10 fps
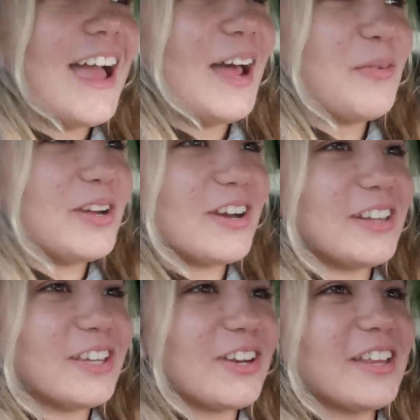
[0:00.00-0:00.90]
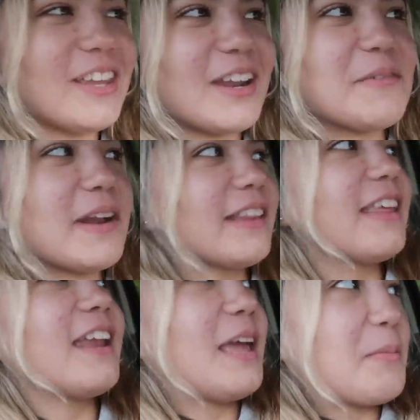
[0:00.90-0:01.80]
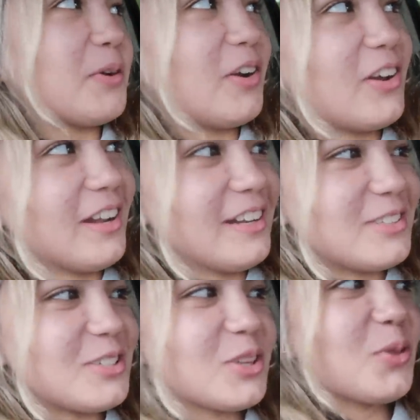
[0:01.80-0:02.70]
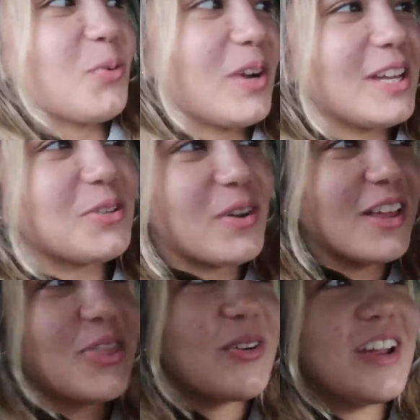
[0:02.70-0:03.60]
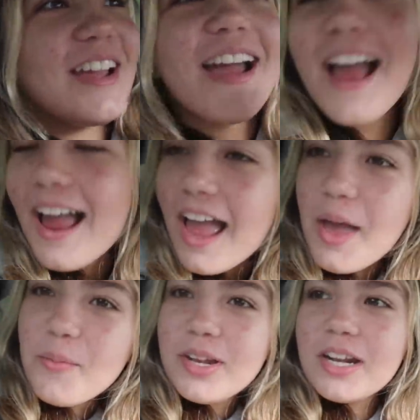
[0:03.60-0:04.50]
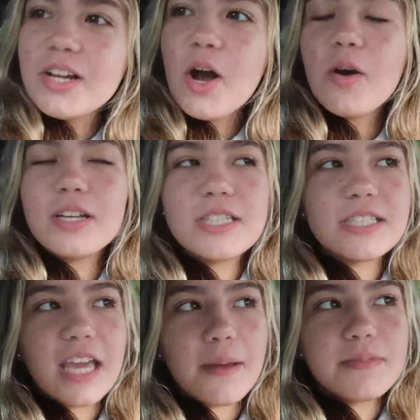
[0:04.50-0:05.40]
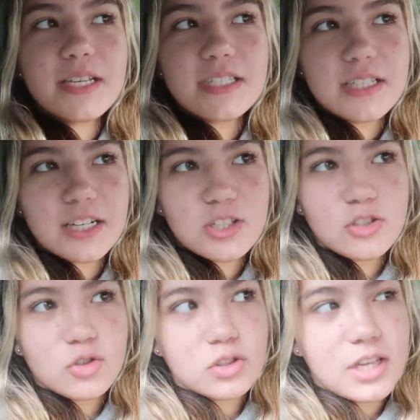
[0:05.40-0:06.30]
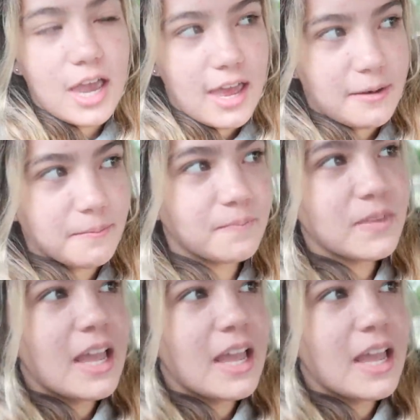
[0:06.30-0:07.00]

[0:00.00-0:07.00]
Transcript: and we are literally not even at the neighborhood and it's 3:23 and we need to go because this game's at 6:10